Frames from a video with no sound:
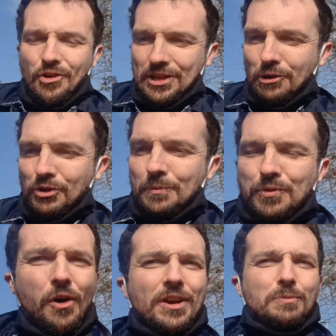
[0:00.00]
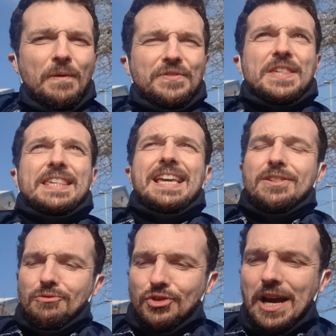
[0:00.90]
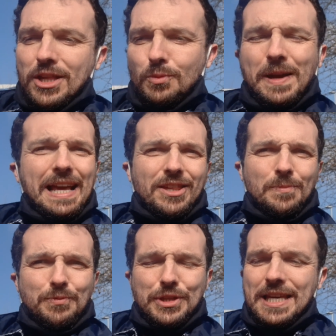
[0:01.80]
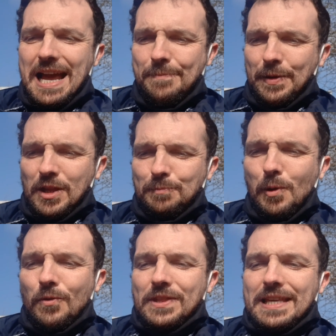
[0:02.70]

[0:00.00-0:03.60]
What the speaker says: Nice little surprise with the seasonal changes. We're getting some pretty epic spawns.